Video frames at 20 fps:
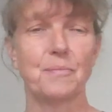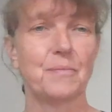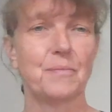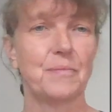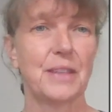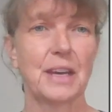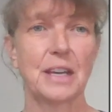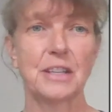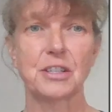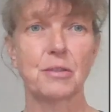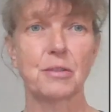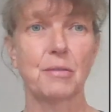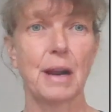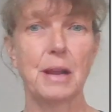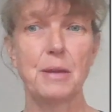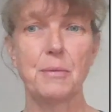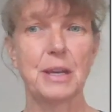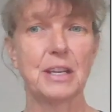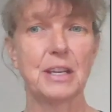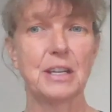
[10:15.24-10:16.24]
That's
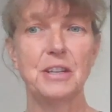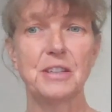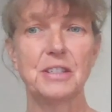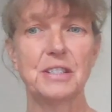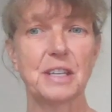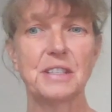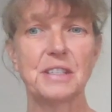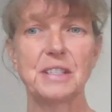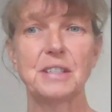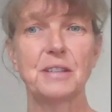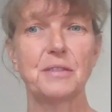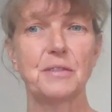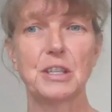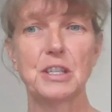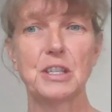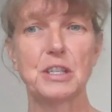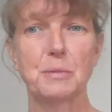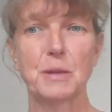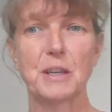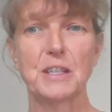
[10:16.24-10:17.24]
great. We can use sensitivity
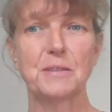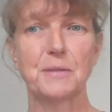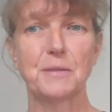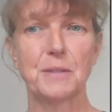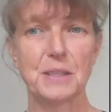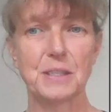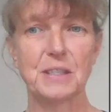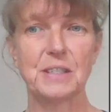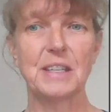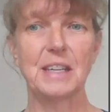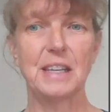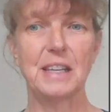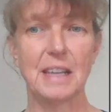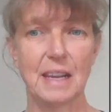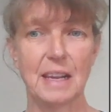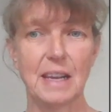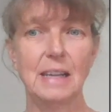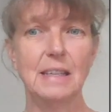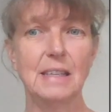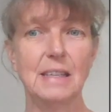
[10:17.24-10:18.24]
and specificity
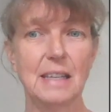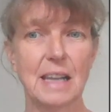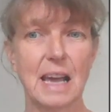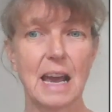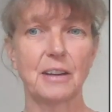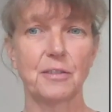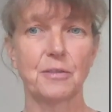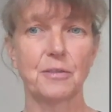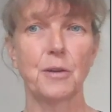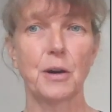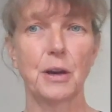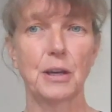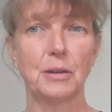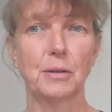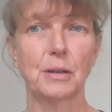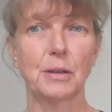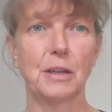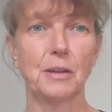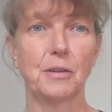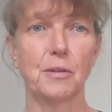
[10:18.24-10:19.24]
in that final
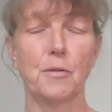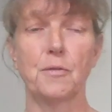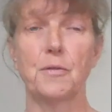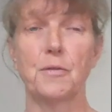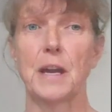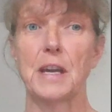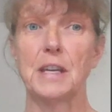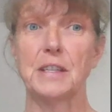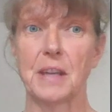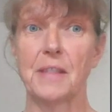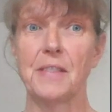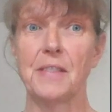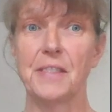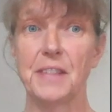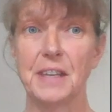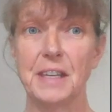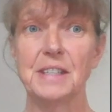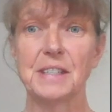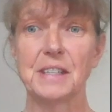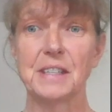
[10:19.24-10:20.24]
clinical phase, and
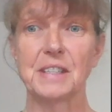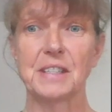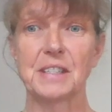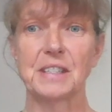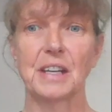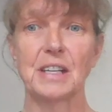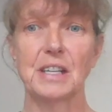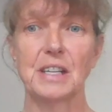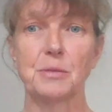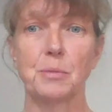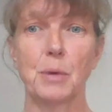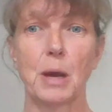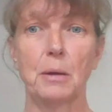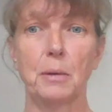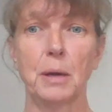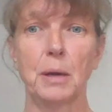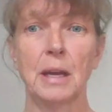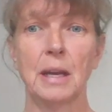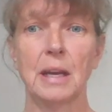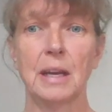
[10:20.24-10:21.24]
these are the studies where,
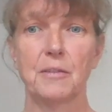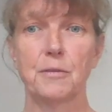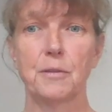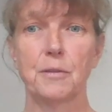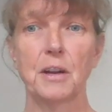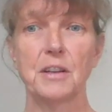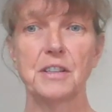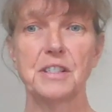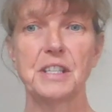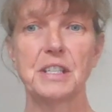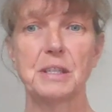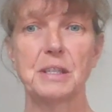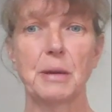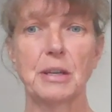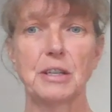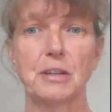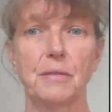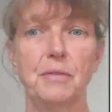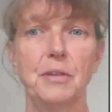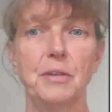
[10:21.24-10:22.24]
for our
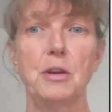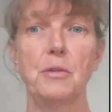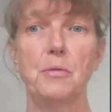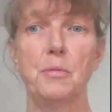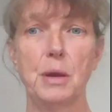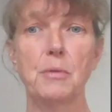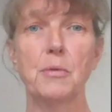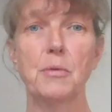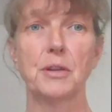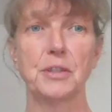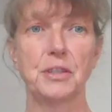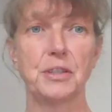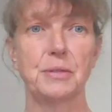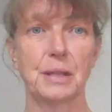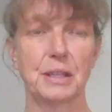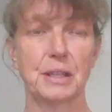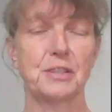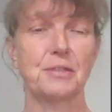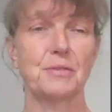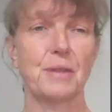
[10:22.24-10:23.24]
systematic review, we want to
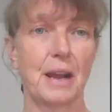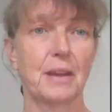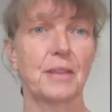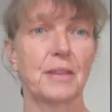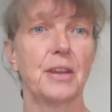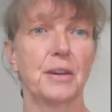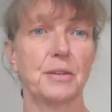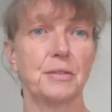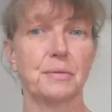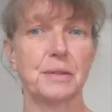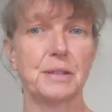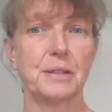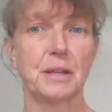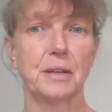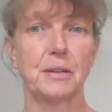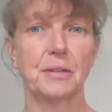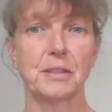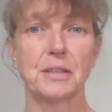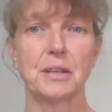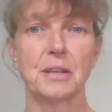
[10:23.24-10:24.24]
extract those
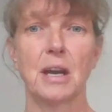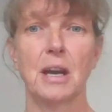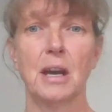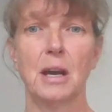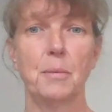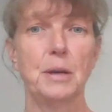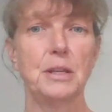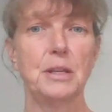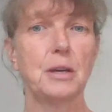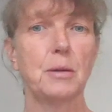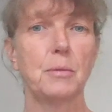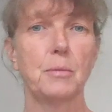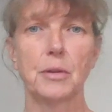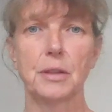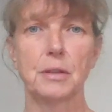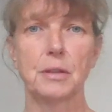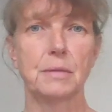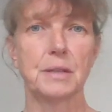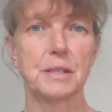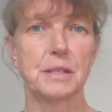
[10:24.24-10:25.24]
results. We don't want
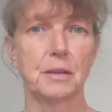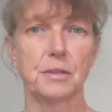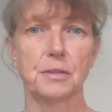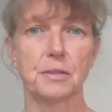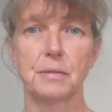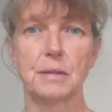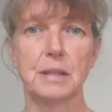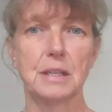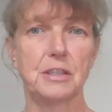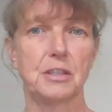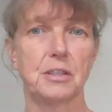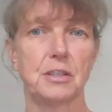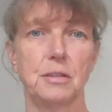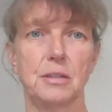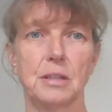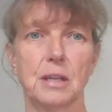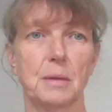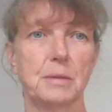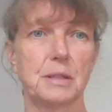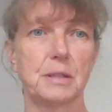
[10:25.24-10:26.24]
the results from these two
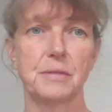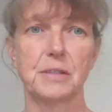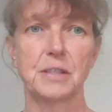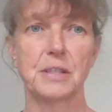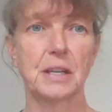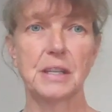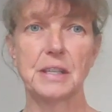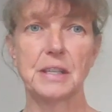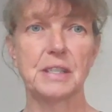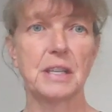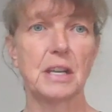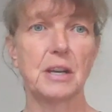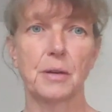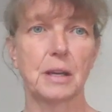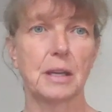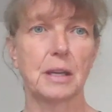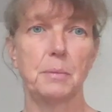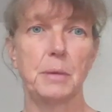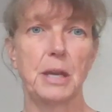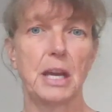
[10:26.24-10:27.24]
types of studies. They're not
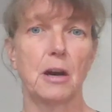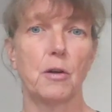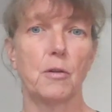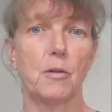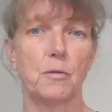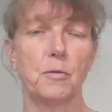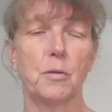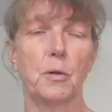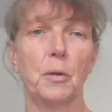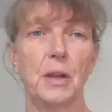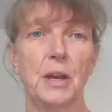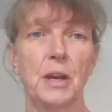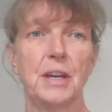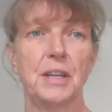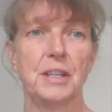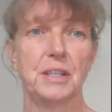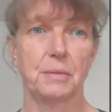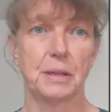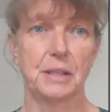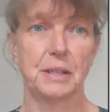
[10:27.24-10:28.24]
going to be helpful
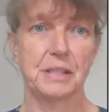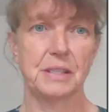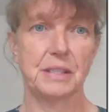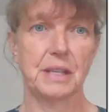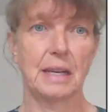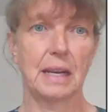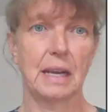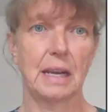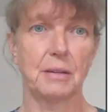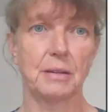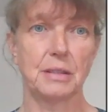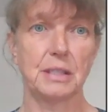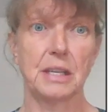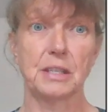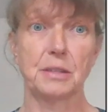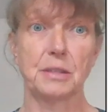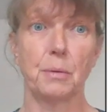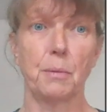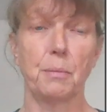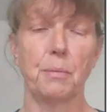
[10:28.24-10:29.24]
to understanding how a
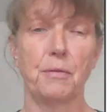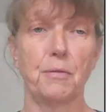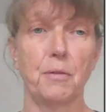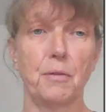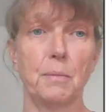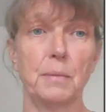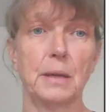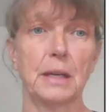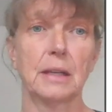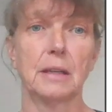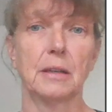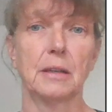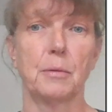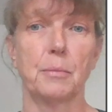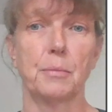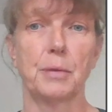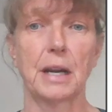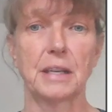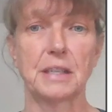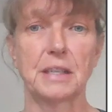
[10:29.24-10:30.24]
test will perform in clinical
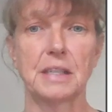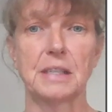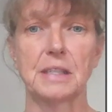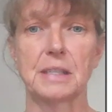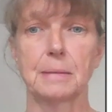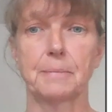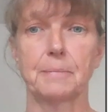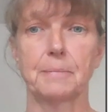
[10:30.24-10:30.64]
practice.